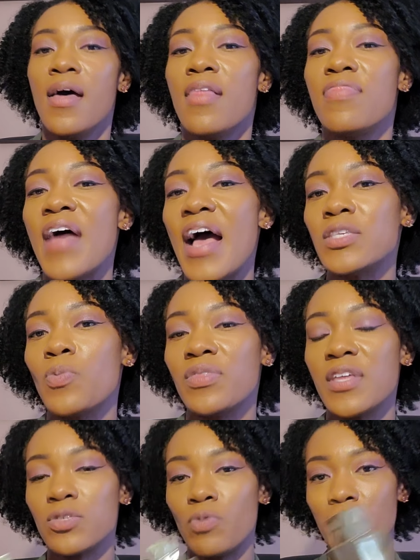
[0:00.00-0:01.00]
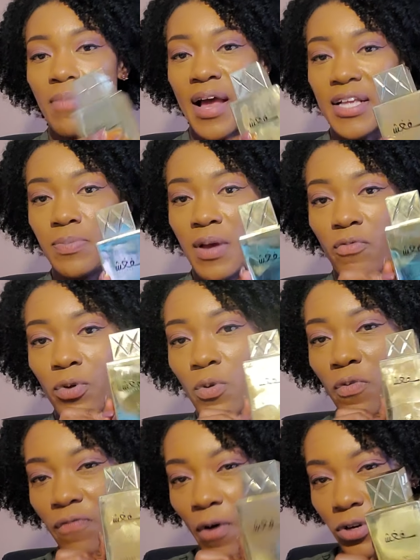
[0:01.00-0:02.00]
That's what this reminds me of. When you
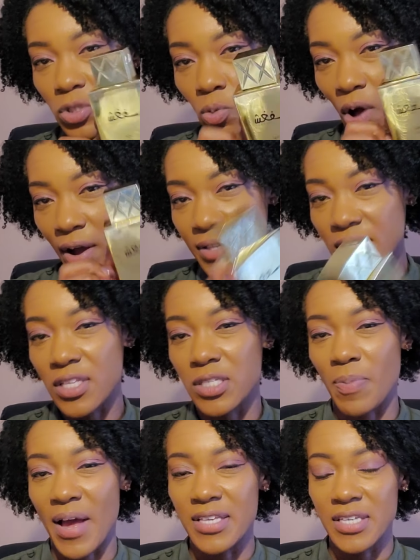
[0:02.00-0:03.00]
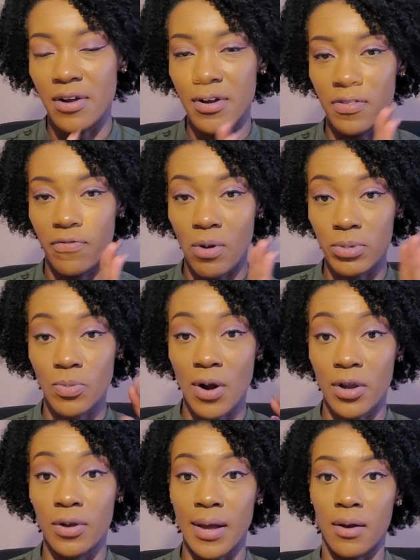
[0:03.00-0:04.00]
first walk into the spice area of the farmer's
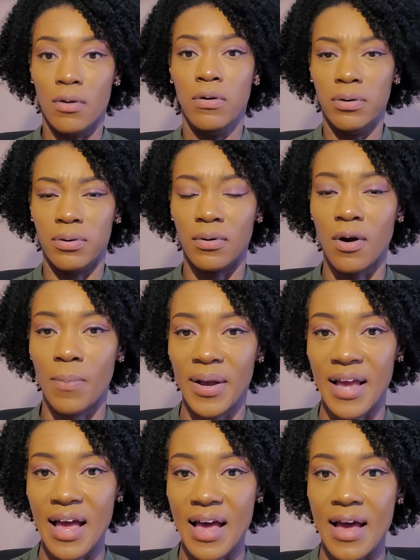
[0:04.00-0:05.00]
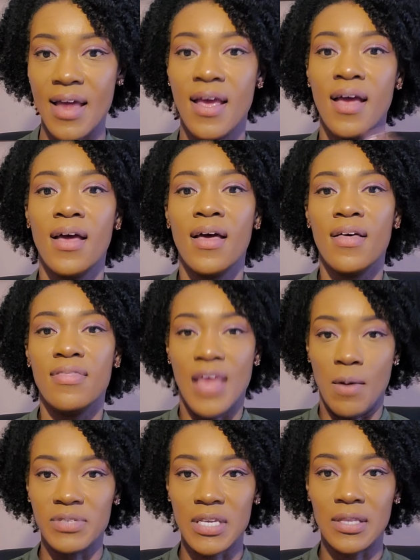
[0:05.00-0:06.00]
market, you're like, oh my God, that was a